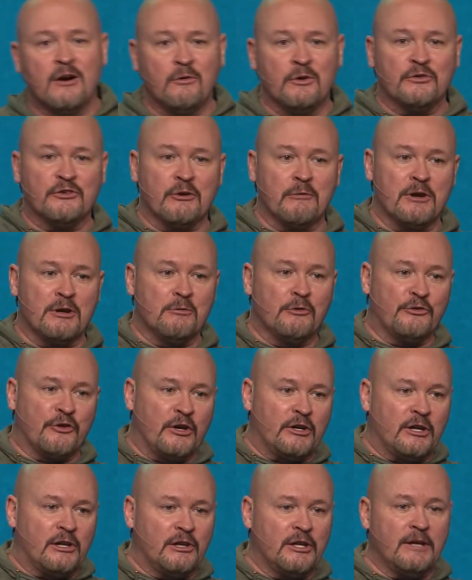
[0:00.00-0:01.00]
when somebody was
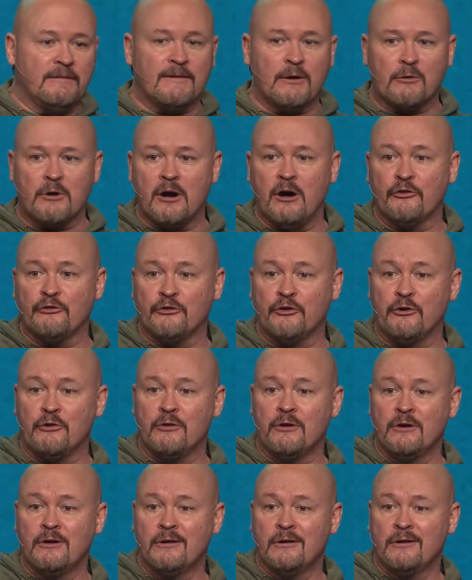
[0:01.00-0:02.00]
unclean, they were
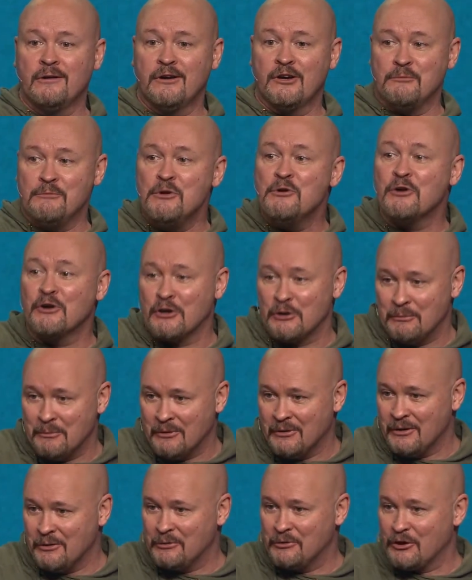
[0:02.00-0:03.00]
also
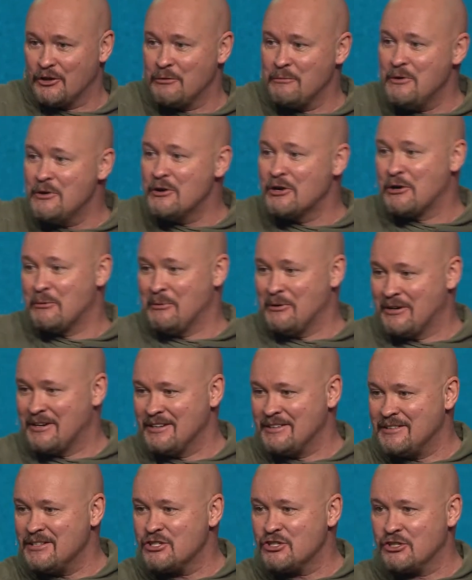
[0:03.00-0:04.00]
communicable. It was a communicable
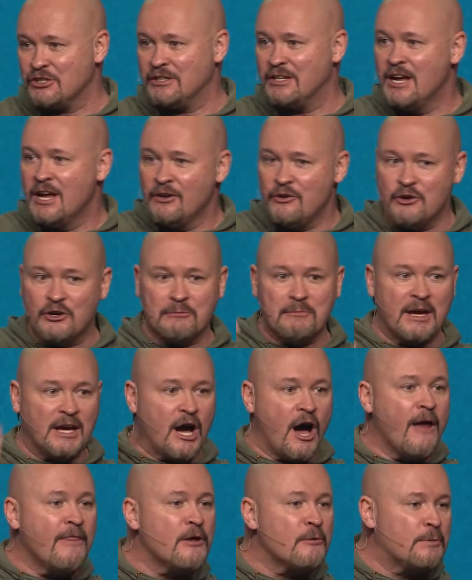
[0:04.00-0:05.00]
condition. You could make
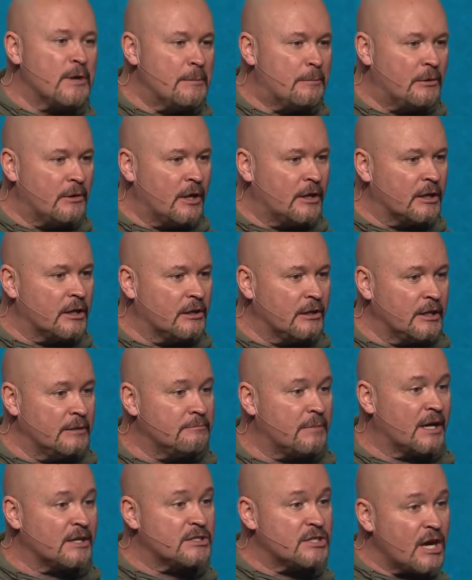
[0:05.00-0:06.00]
other people unclean
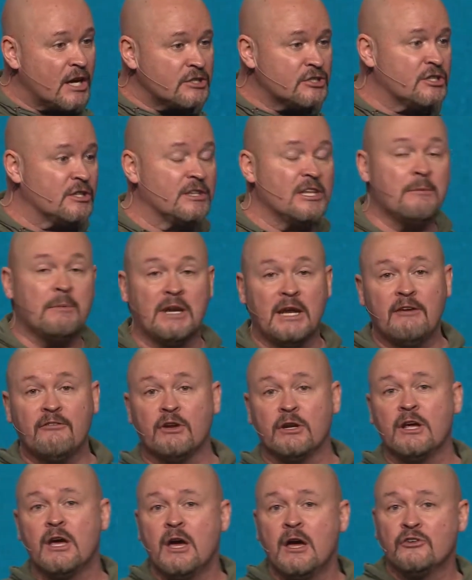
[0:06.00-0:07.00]
by touching them. And
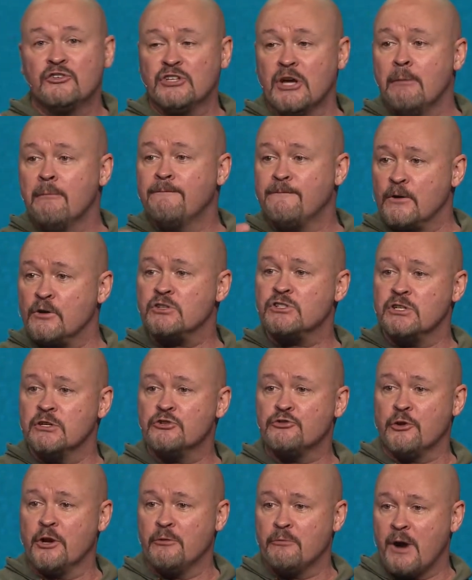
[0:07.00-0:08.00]
even some first
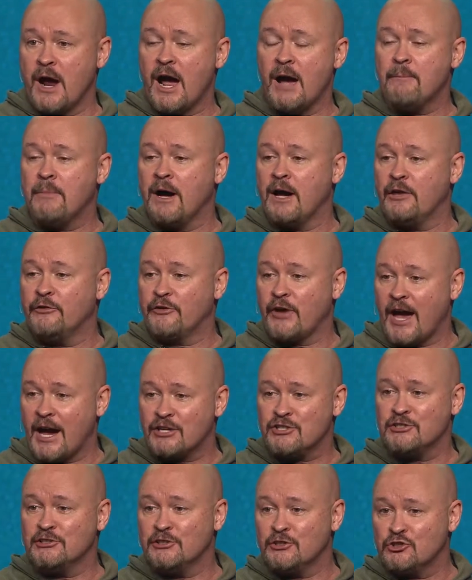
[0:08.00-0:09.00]
century rabbis
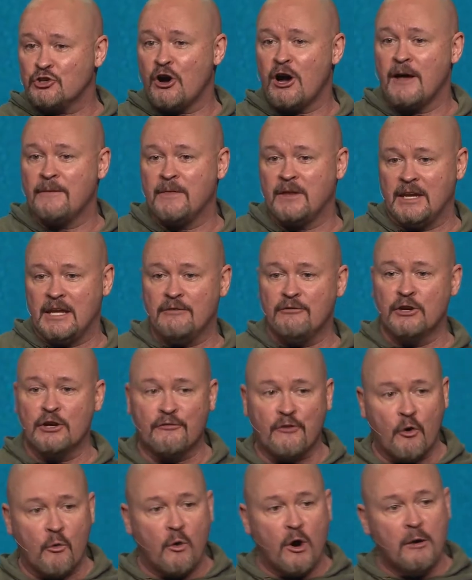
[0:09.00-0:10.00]
actually taught that even
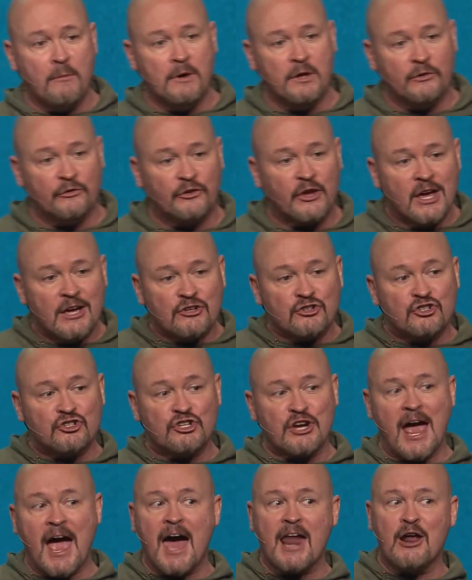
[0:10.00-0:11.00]
if a woman's
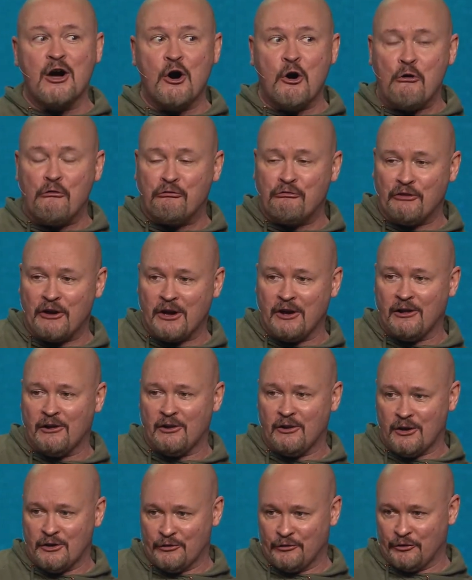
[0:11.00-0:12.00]
shadow fell
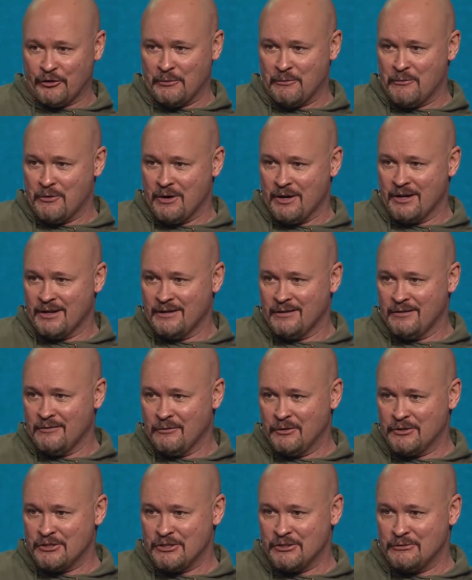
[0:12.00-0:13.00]
on someone
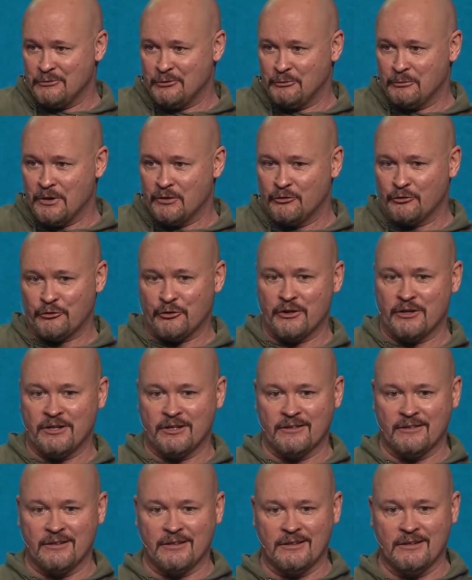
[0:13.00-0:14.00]
when she was
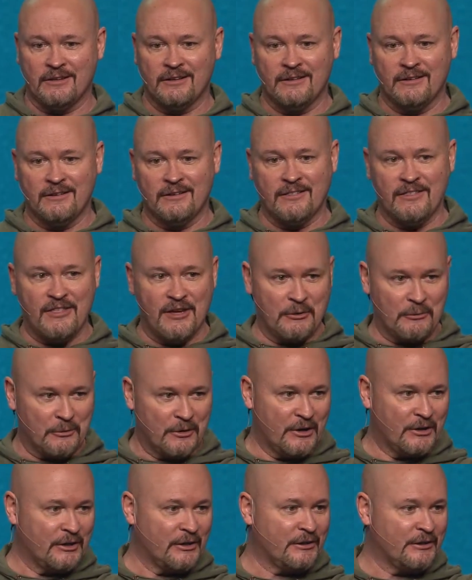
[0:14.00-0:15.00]
menstruating, then they were
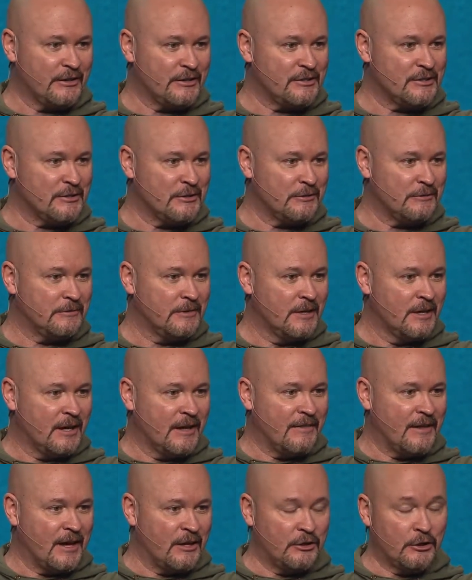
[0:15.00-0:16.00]
unclean too,
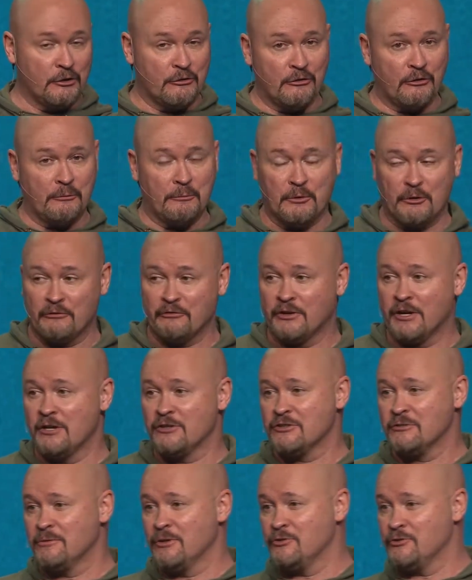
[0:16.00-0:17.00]
and they had to go through the
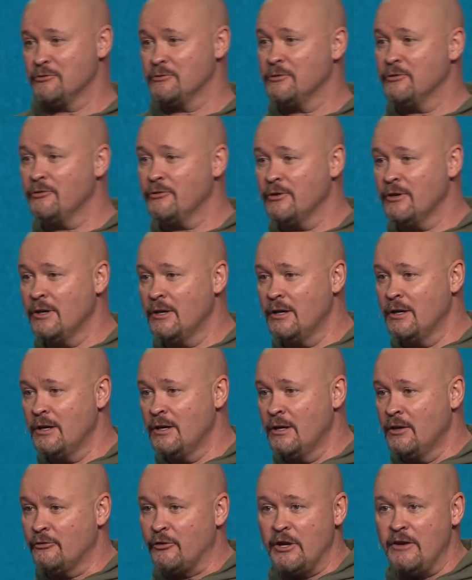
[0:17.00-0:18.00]
purification rituals.
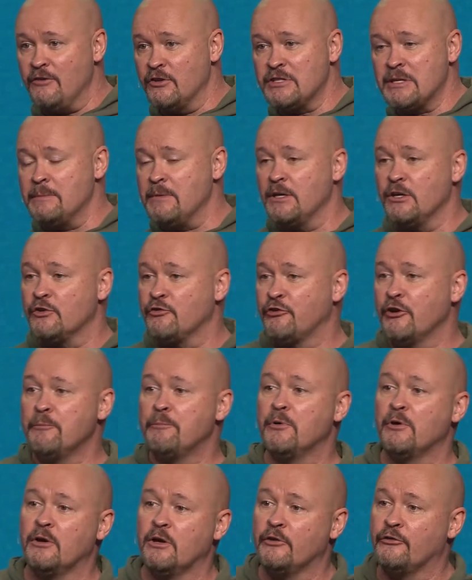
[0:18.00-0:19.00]
So even something as
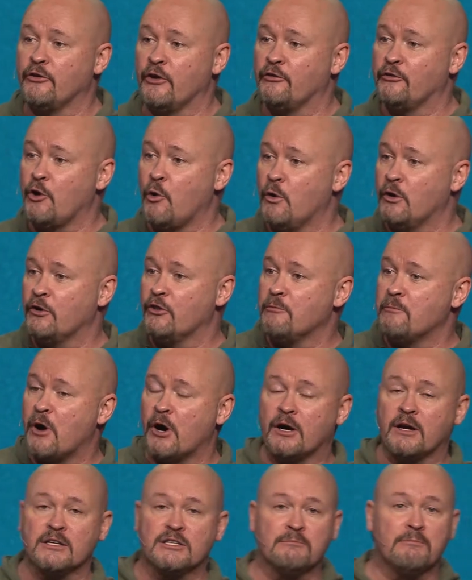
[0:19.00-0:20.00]
simple as going to the
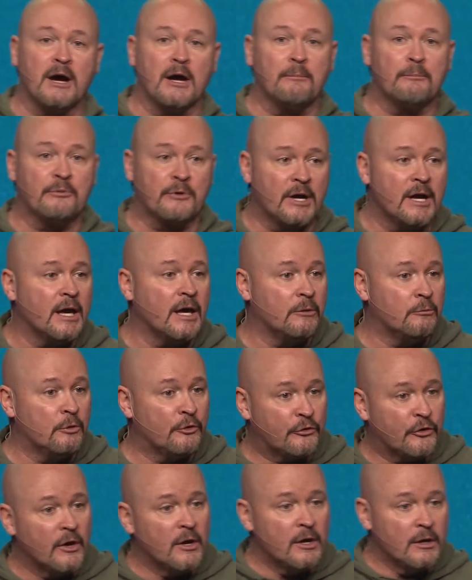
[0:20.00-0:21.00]
market to buy bread
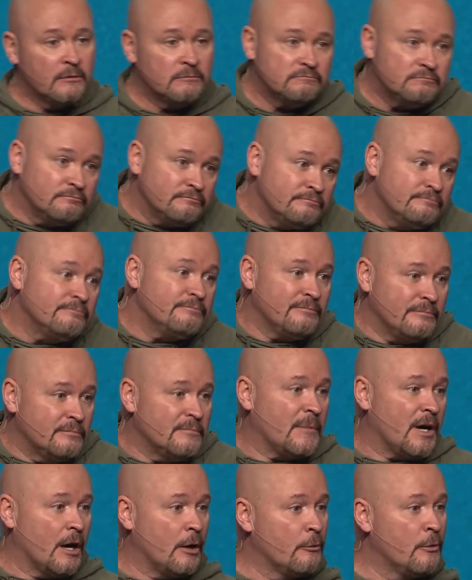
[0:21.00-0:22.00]
was
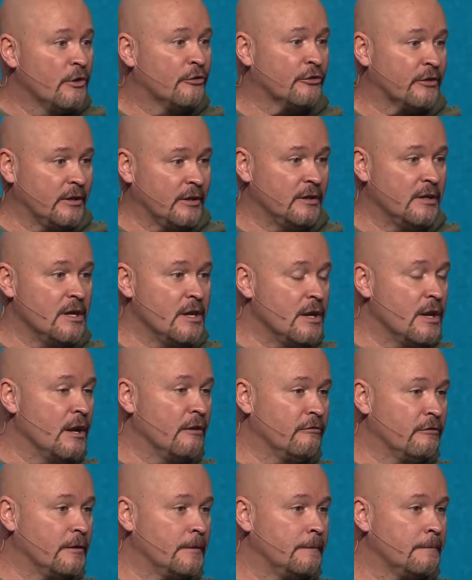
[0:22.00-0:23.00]
a risky
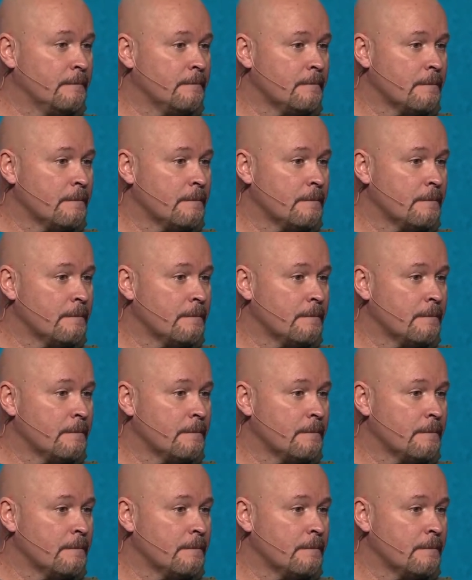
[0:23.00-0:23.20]
endeavor.